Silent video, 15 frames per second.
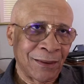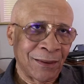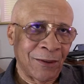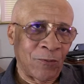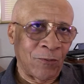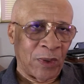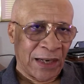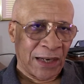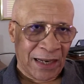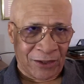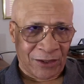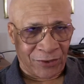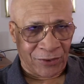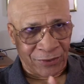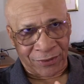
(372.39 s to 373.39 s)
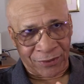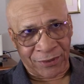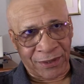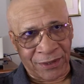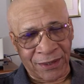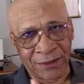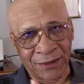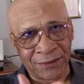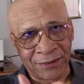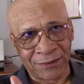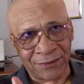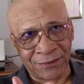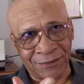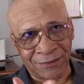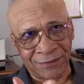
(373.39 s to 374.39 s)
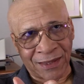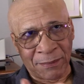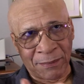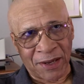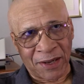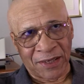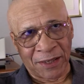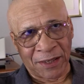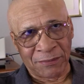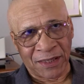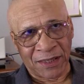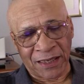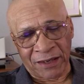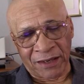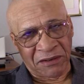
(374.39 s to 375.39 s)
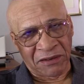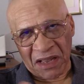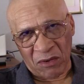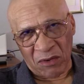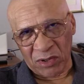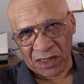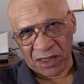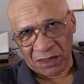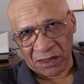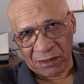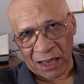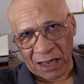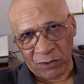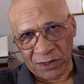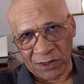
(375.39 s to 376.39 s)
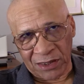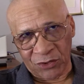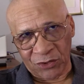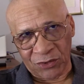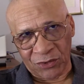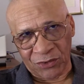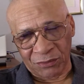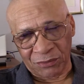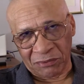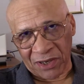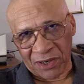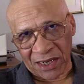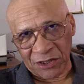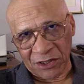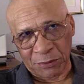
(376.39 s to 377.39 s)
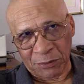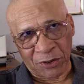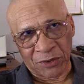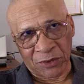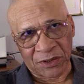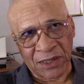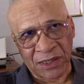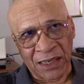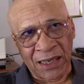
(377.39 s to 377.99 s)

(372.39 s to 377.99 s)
When I heard about him declaring, I wasn't surprised because